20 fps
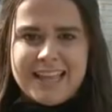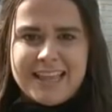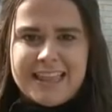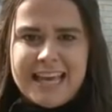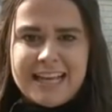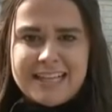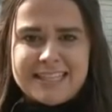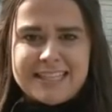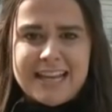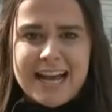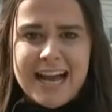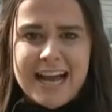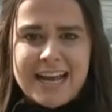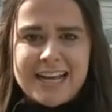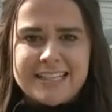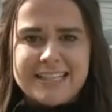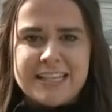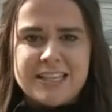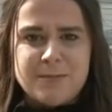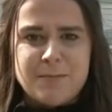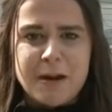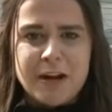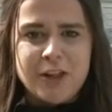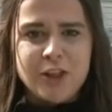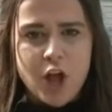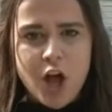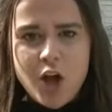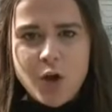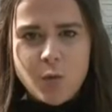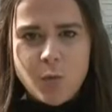Thanks, guys. It's been a
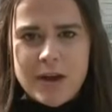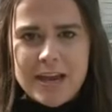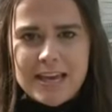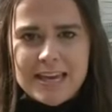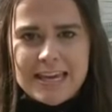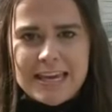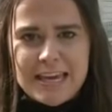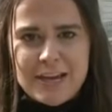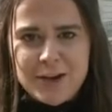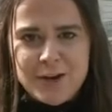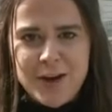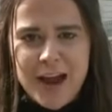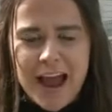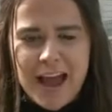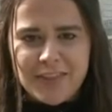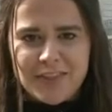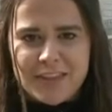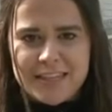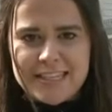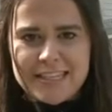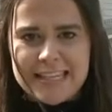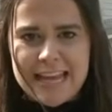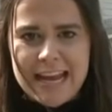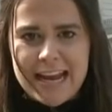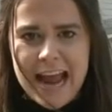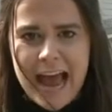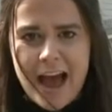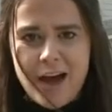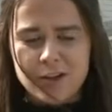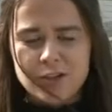long week here at the
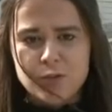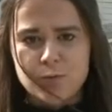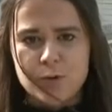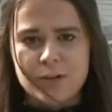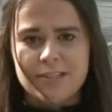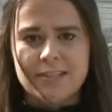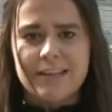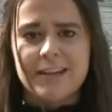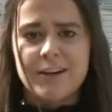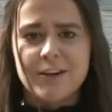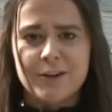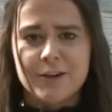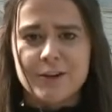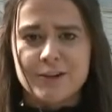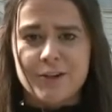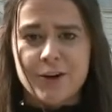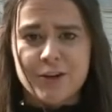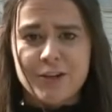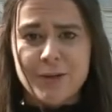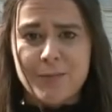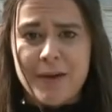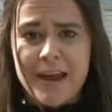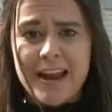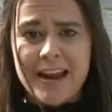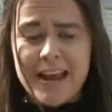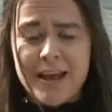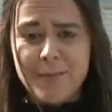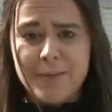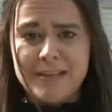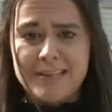State House where senators are
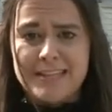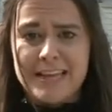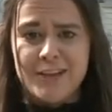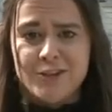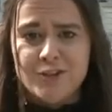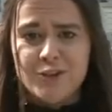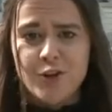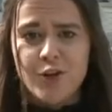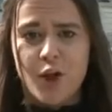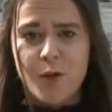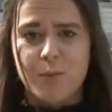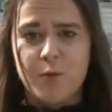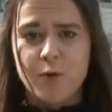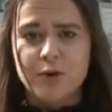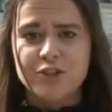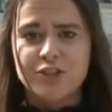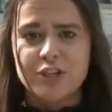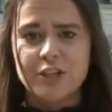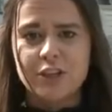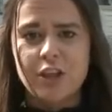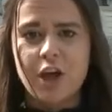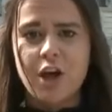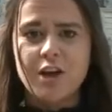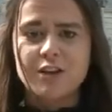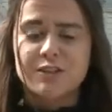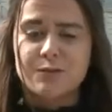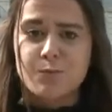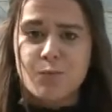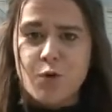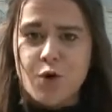debating potential abortion
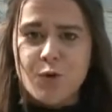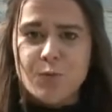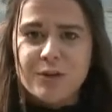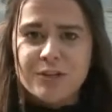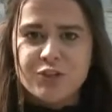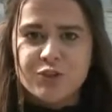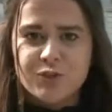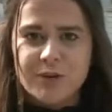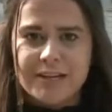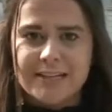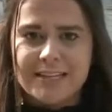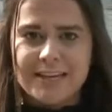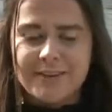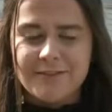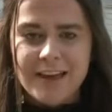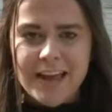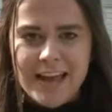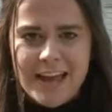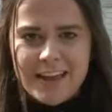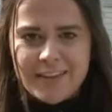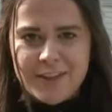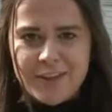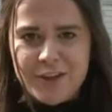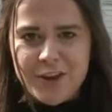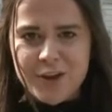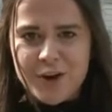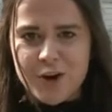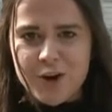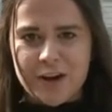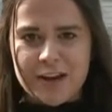laws more restrictive than
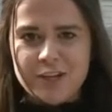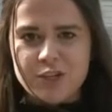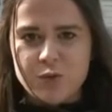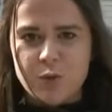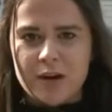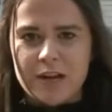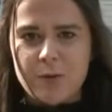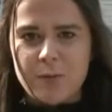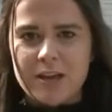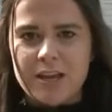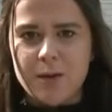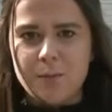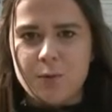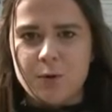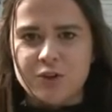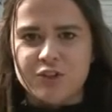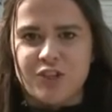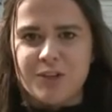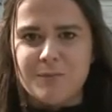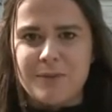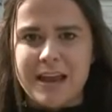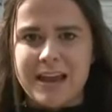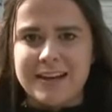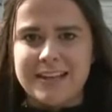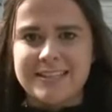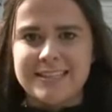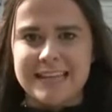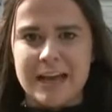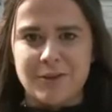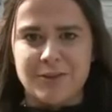the current 20 week abortion
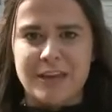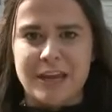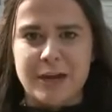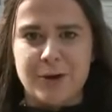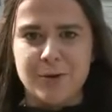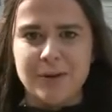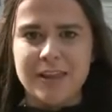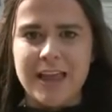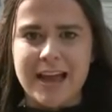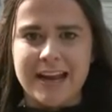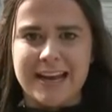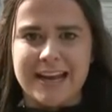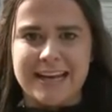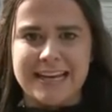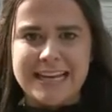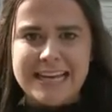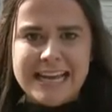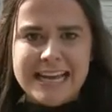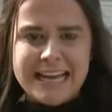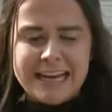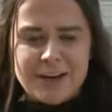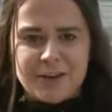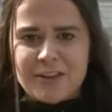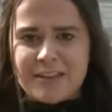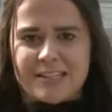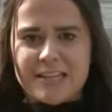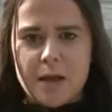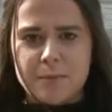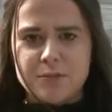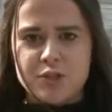ban in South Carolina. Now,
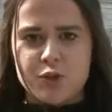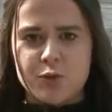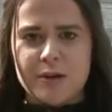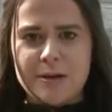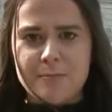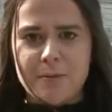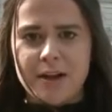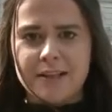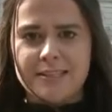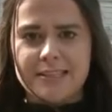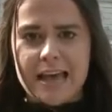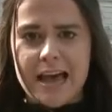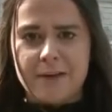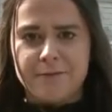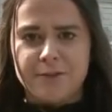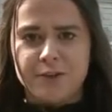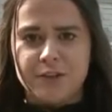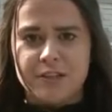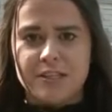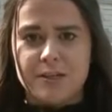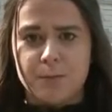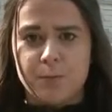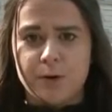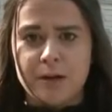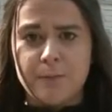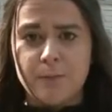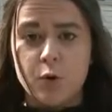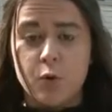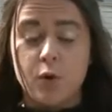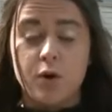this comes three months after the
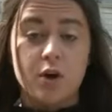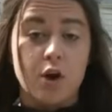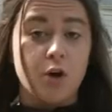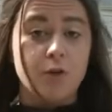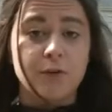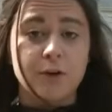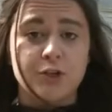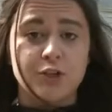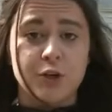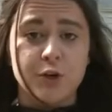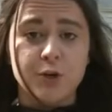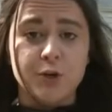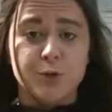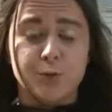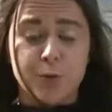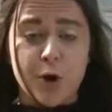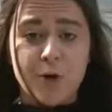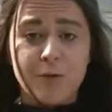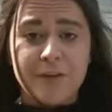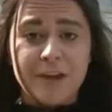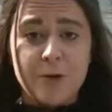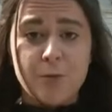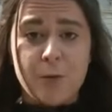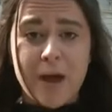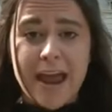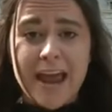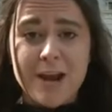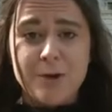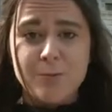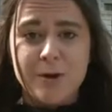Supreme Court overturned Roe v.
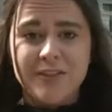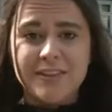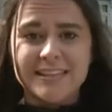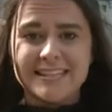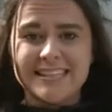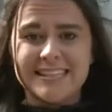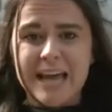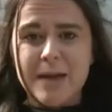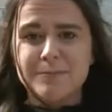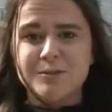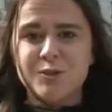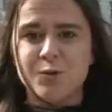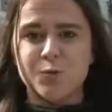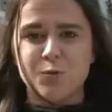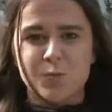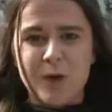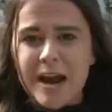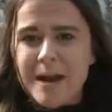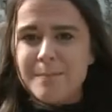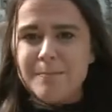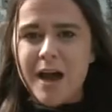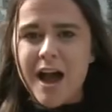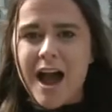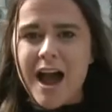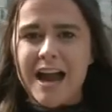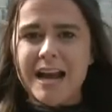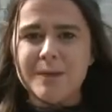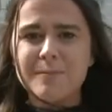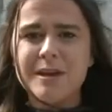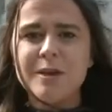Wade when the steps right
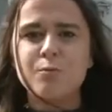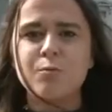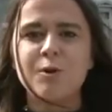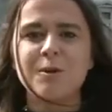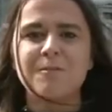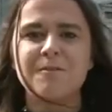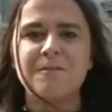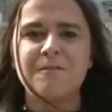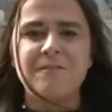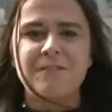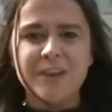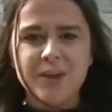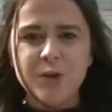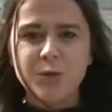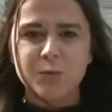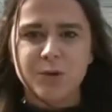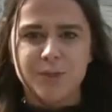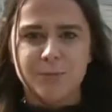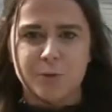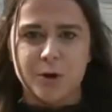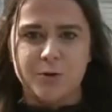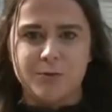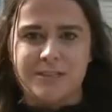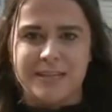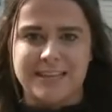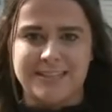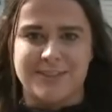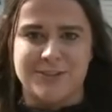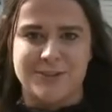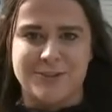behind me were filled with
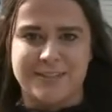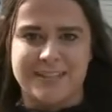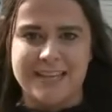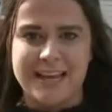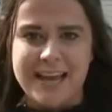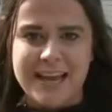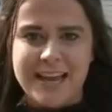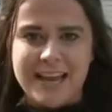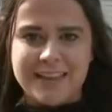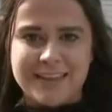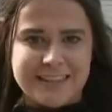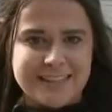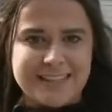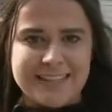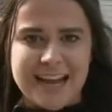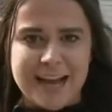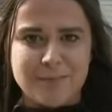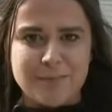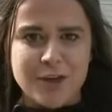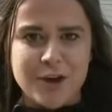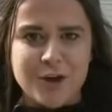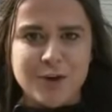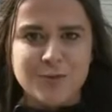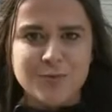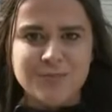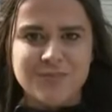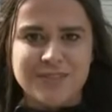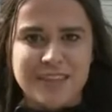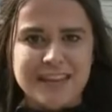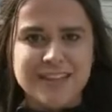protesters. This time,
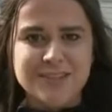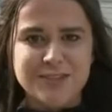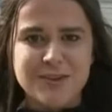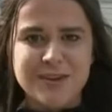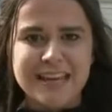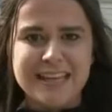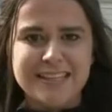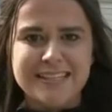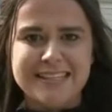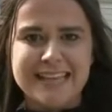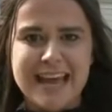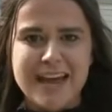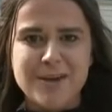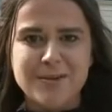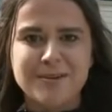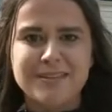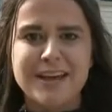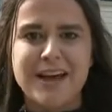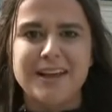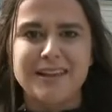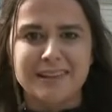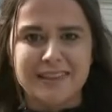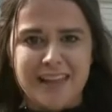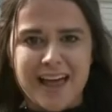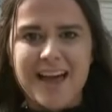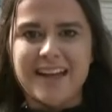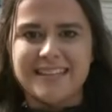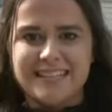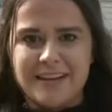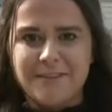though, things look and sound a
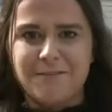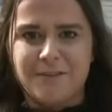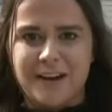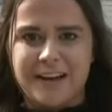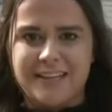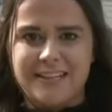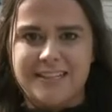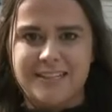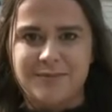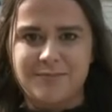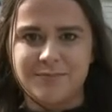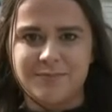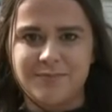lot different.